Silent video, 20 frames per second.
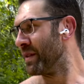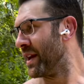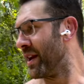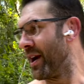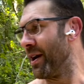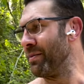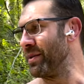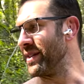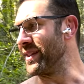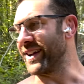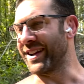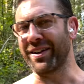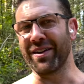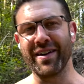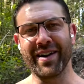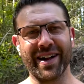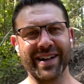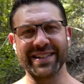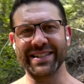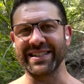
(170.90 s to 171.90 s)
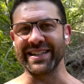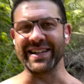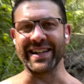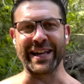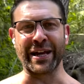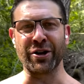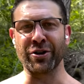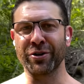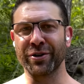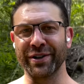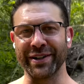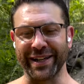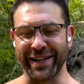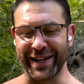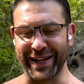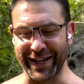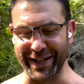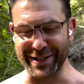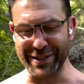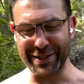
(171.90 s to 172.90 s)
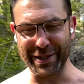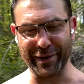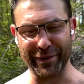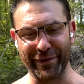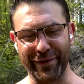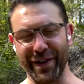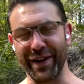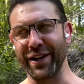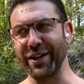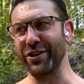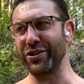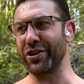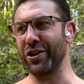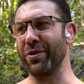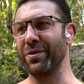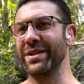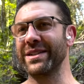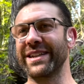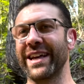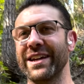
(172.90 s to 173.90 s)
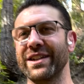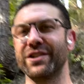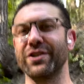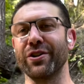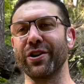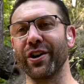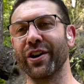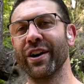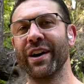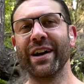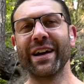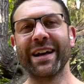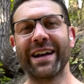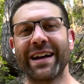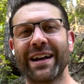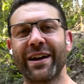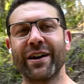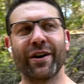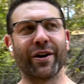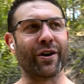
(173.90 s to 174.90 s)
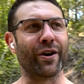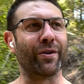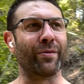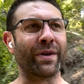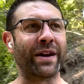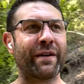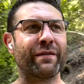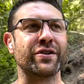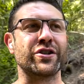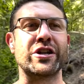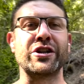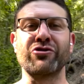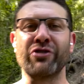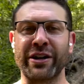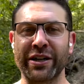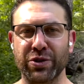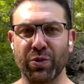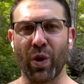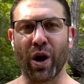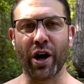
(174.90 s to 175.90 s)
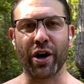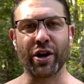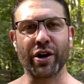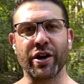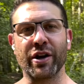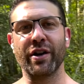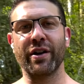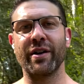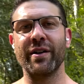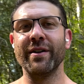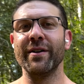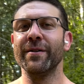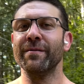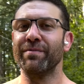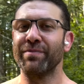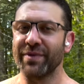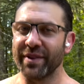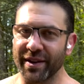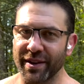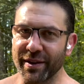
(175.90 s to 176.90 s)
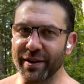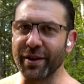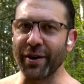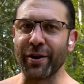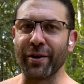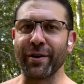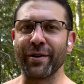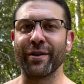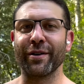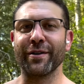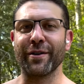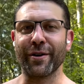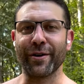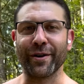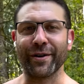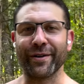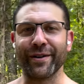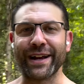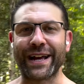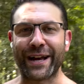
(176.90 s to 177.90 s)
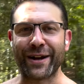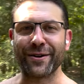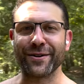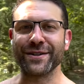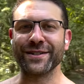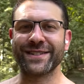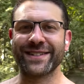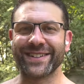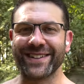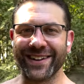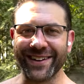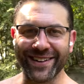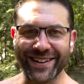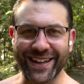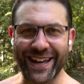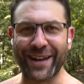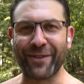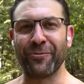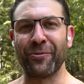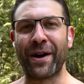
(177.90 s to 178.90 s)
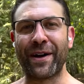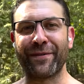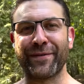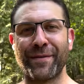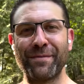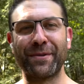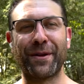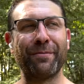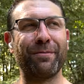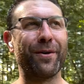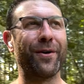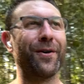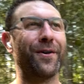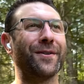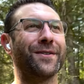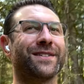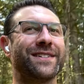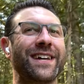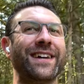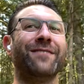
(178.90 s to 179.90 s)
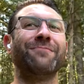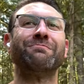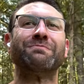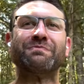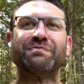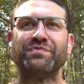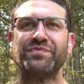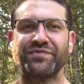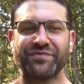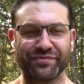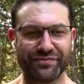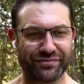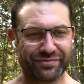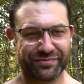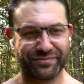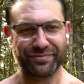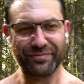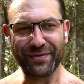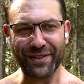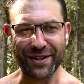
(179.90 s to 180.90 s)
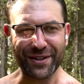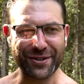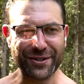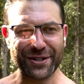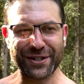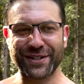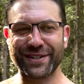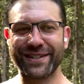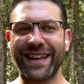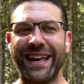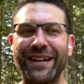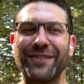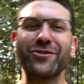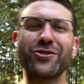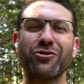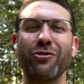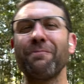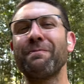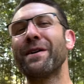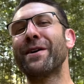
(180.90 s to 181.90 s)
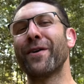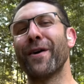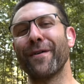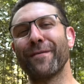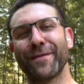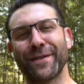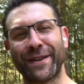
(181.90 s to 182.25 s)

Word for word: I mean, the constant ear cleaning, it's so funny. She always gets her, her whenever she drinks water, her her ears get wet from the bowls and she's like tripping over